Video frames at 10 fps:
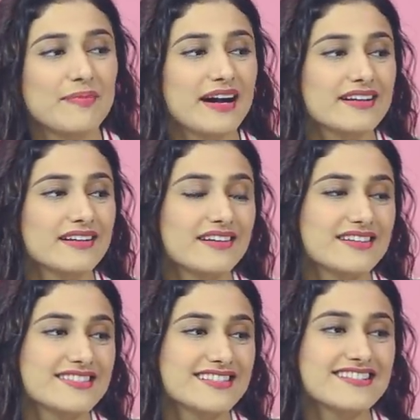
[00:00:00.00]
but
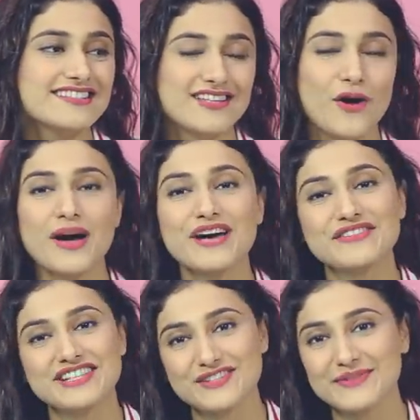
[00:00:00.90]
uh, since now I
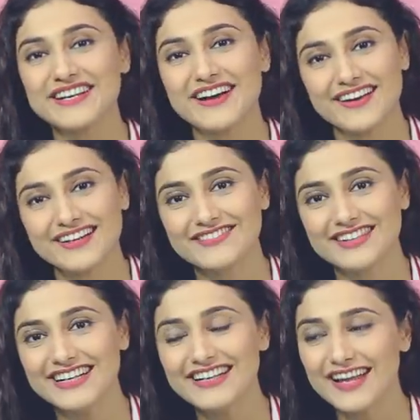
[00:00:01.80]
have reached my target
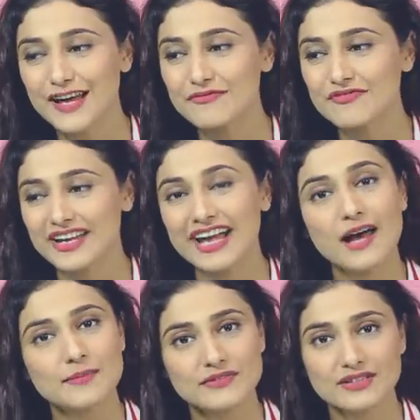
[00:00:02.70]
weight and I'm very
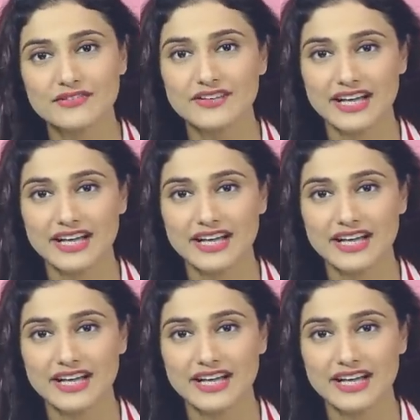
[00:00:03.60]
happy with the